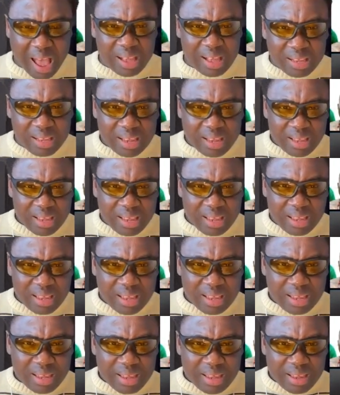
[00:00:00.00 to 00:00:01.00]
Thank
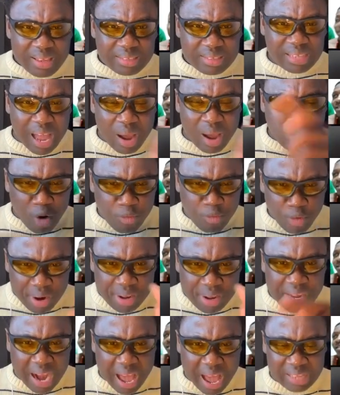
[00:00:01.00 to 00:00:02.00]
you
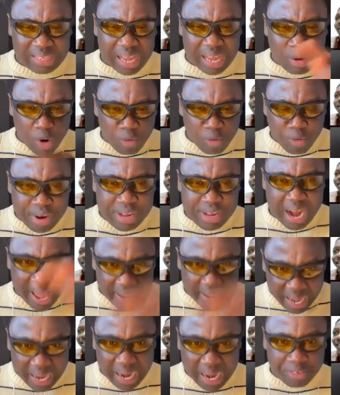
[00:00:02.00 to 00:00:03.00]
for
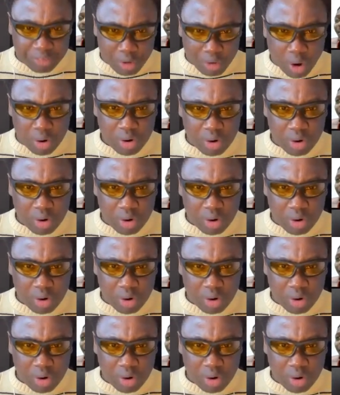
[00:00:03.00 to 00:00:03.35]
Ghana for